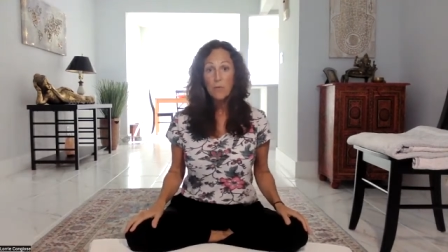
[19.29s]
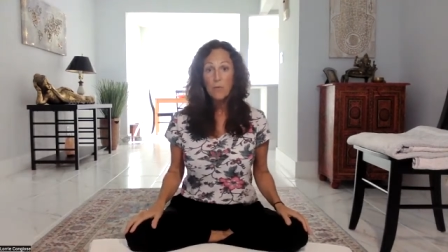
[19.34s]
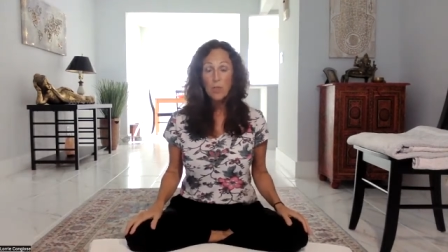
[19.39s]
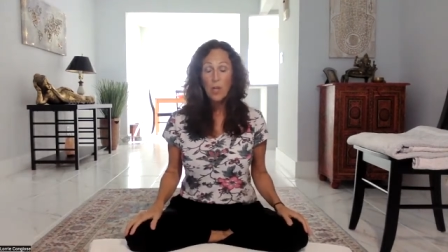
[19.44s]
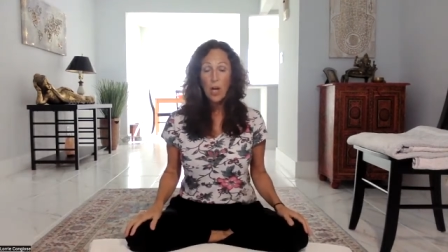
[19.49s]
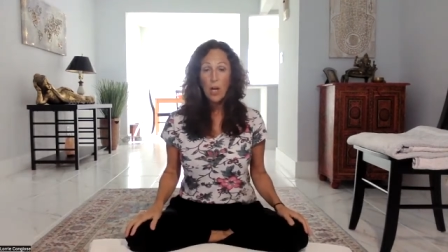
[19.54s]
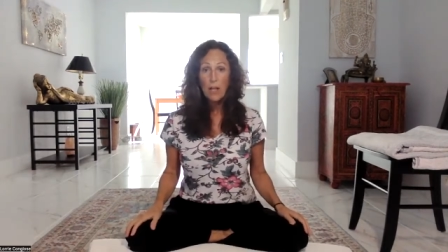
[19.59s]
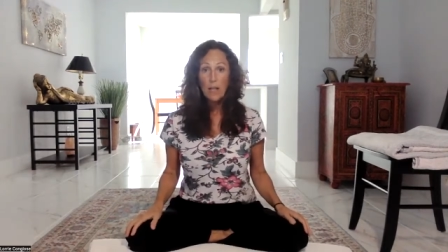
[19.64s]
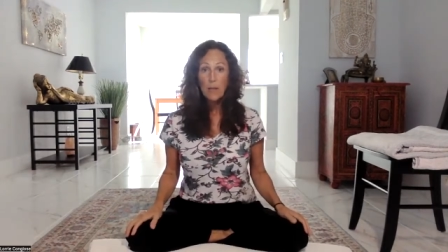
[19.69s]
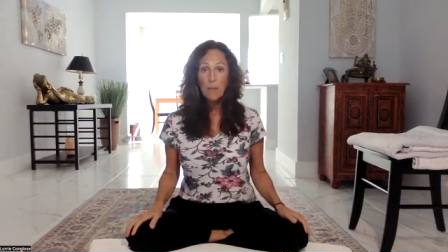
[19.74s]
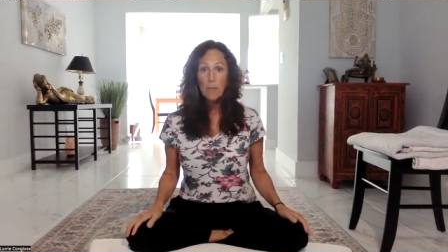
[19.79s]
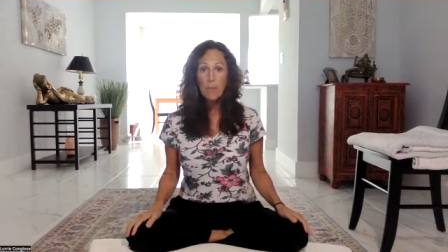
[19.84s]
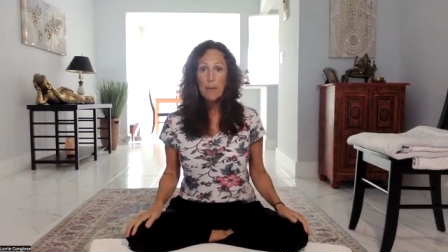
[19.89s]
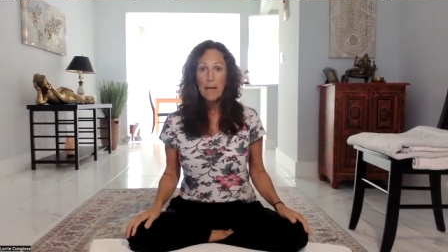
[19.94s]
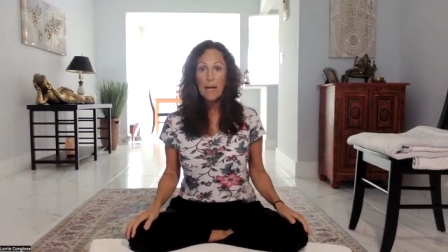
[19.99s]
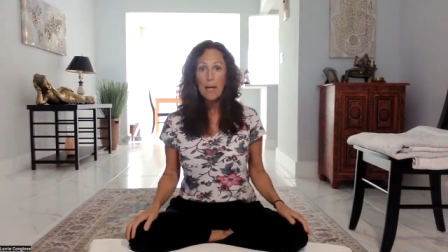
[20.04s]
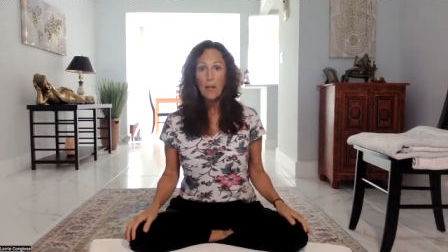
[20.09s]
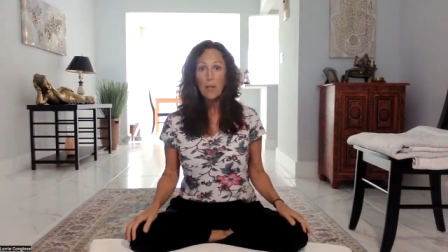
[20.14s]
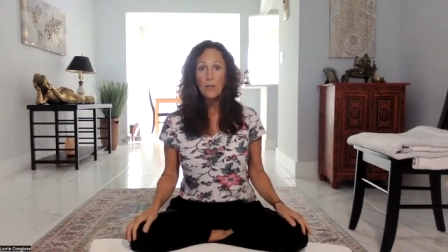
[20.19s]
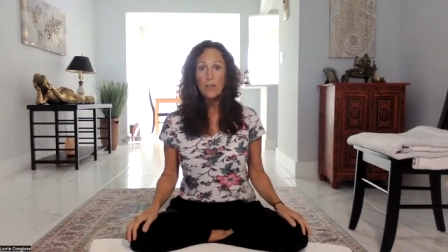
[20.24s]
talk
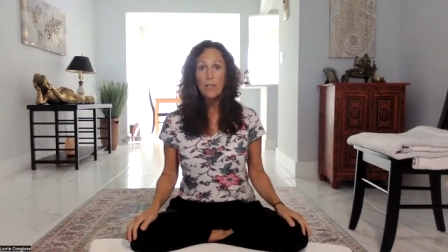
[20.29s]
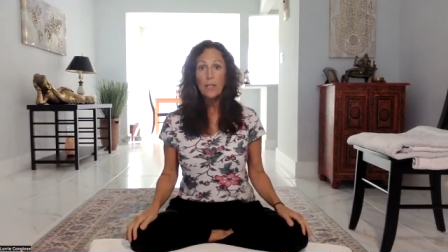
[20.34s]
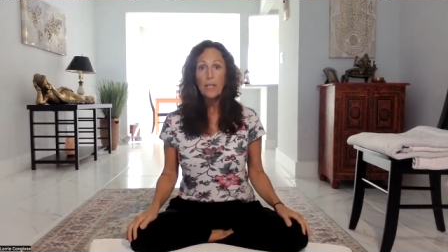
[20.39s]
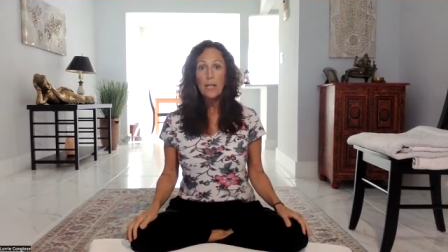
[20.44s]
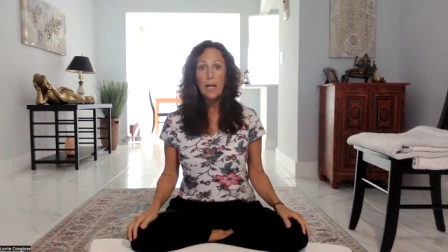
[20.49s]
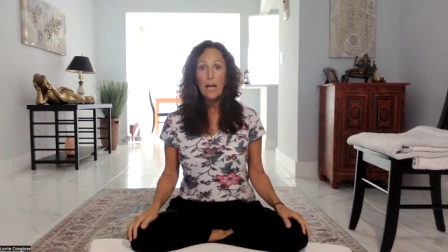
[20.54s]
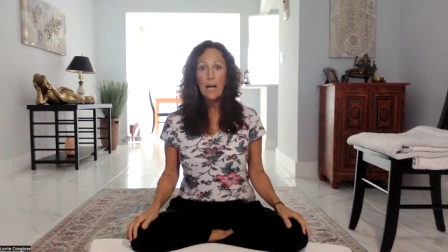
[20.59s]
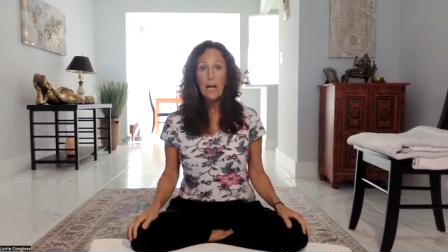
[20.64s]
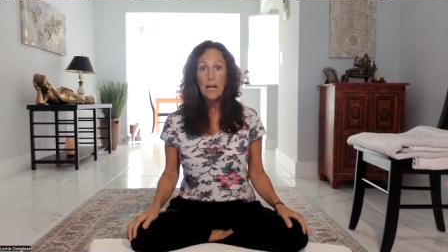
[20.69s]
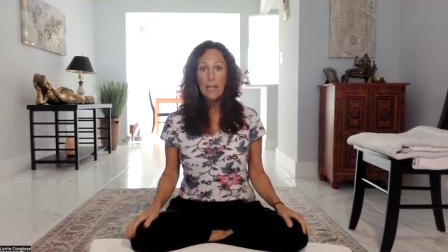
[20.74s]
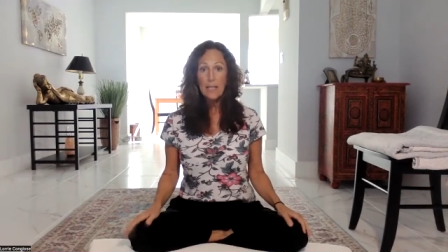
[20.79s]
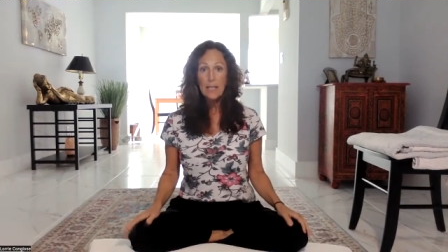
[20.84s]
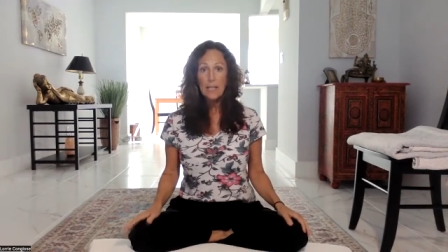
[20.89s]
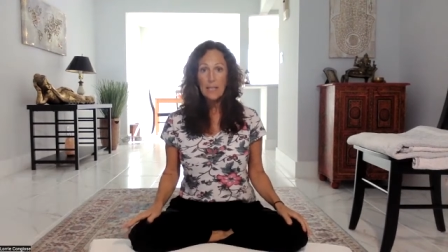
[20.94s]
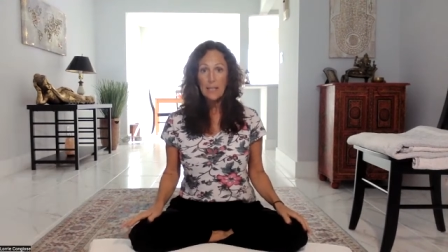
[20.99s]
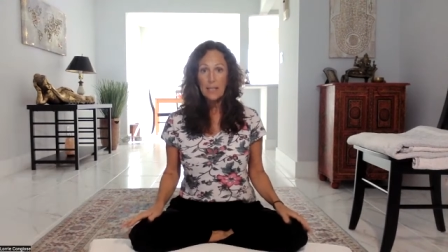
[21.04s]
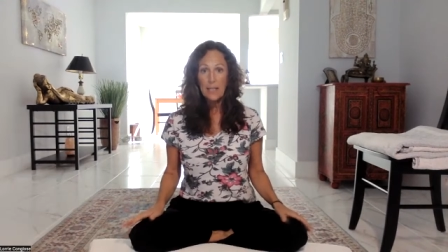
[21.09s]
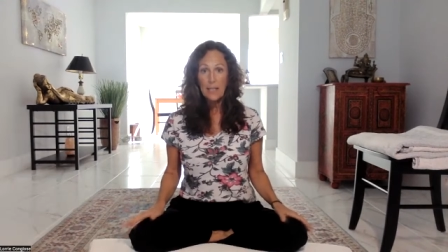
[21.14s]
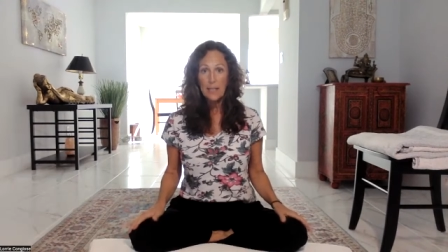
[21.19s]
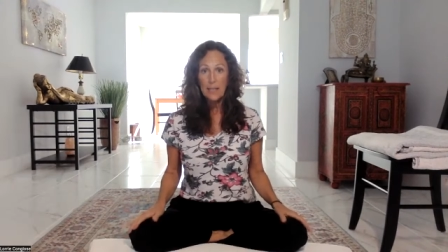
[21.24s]
about
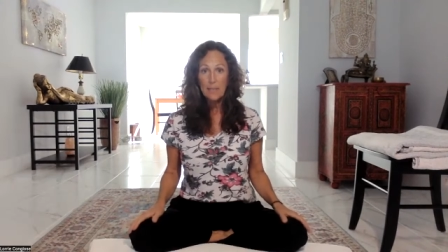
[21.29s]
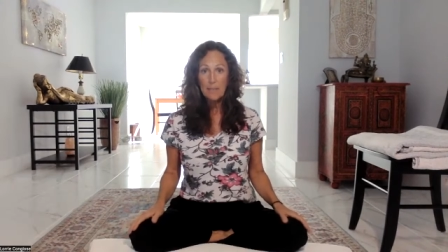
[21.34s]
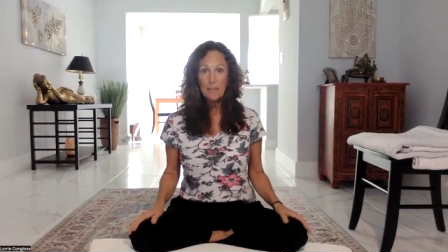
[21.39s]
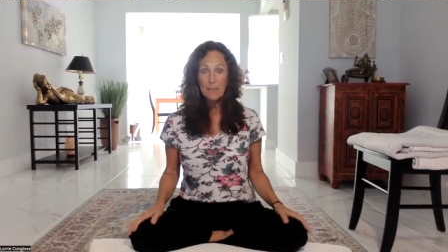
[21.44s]
asana.